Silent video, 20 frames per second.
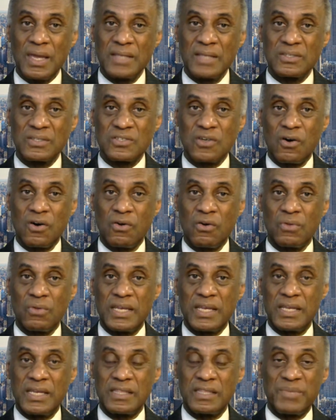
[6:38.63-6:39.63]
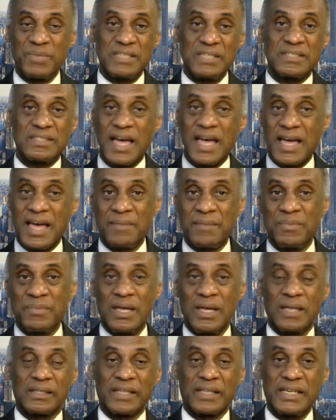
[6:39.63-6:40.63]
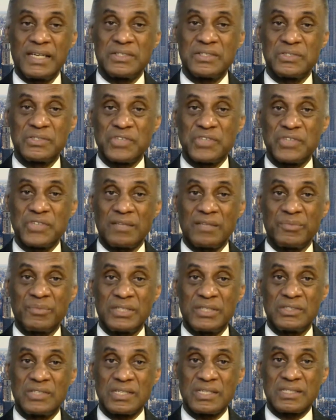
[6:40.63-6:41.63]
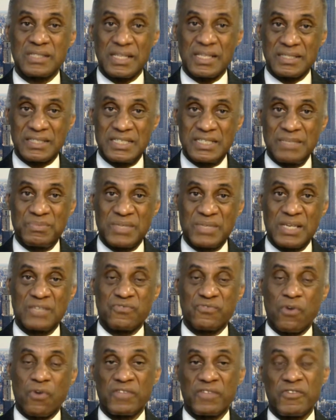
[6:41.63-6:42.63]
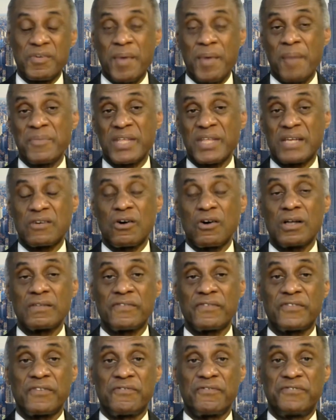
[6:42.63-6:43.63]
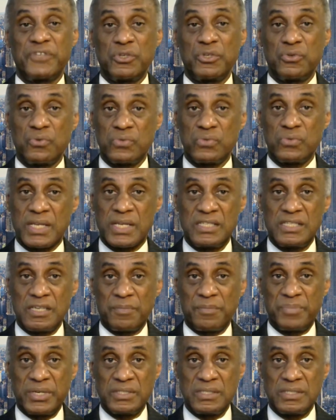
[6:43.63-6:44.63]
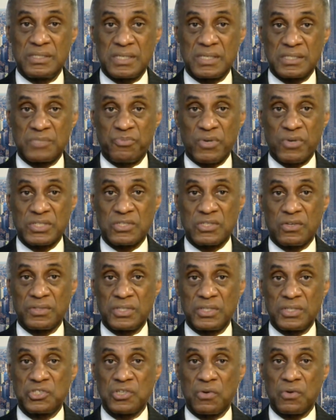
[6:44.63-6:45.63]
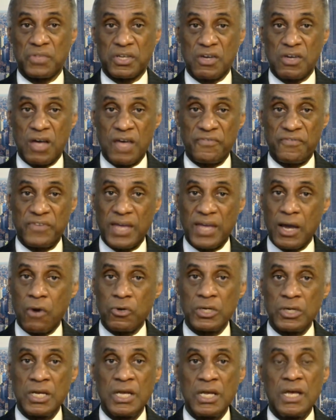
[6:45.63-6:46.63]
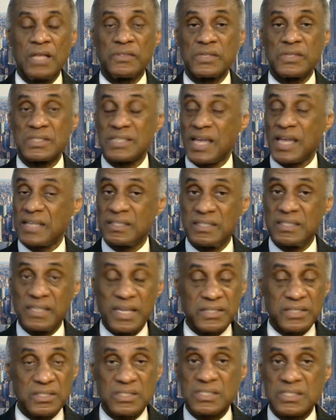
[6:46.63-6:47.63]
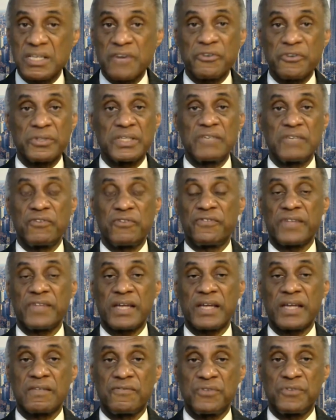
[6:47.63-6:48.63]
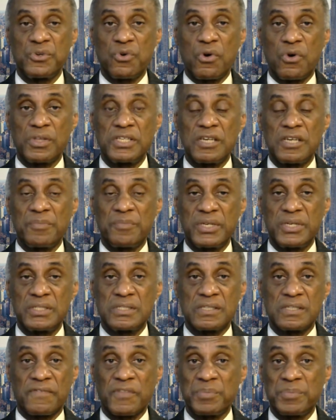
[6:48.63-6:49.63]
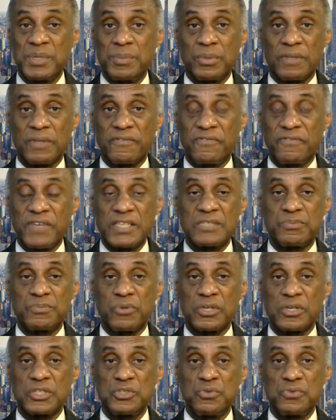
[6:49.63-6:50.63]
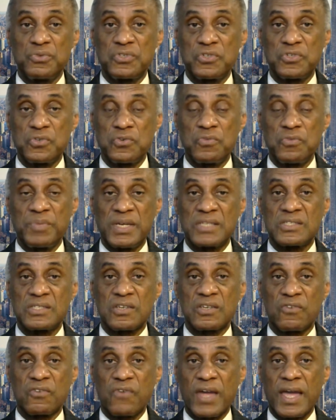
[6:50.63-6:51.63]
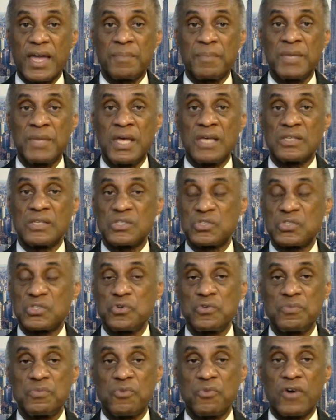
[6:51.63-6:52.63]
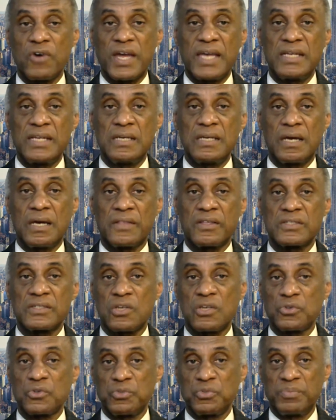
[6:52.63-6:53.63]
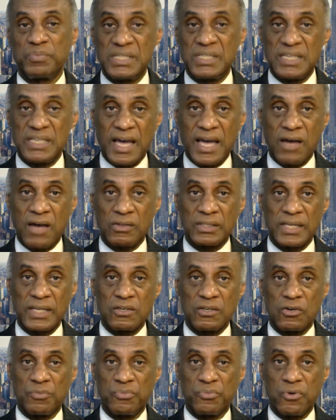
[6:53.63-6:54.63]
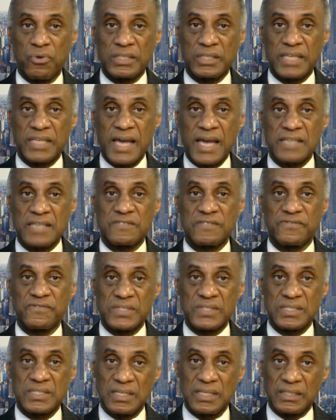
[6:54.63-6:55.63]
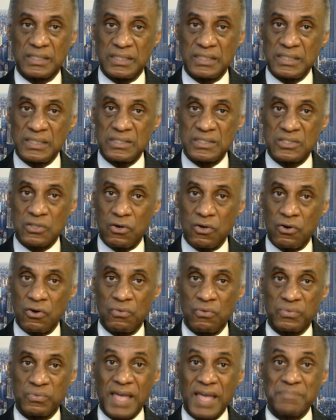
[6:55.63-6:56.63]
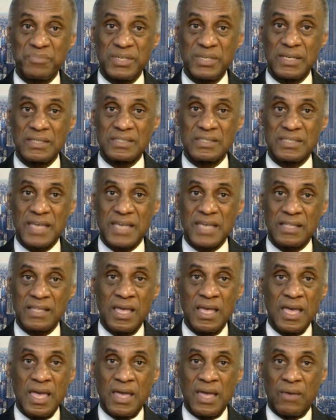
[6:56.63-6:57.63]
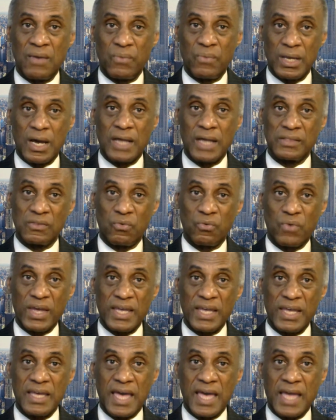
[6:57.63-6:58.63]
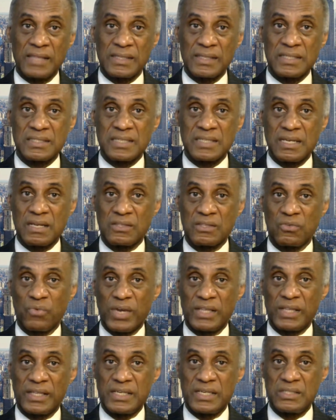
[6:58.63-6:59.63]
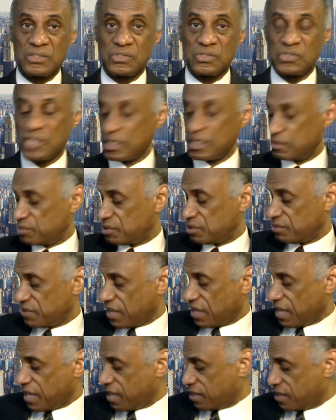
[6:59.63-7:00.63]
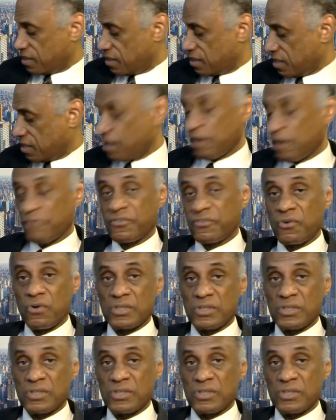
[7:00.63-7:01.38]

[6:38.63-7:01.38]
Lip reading: And so in the meantime, ladies and gentlemen, just let's keep things rolling. Remember that all of the views and the opinions expressed on this show, The Coffee Hour, does not necessarily reflect the view or the opinions of the people of Facebook, YouTube, Instagram, Zoom, or any other social media outlet or broadcast facility. So that being said, we're underway, and let's get underway, ladies and gentlemen. And of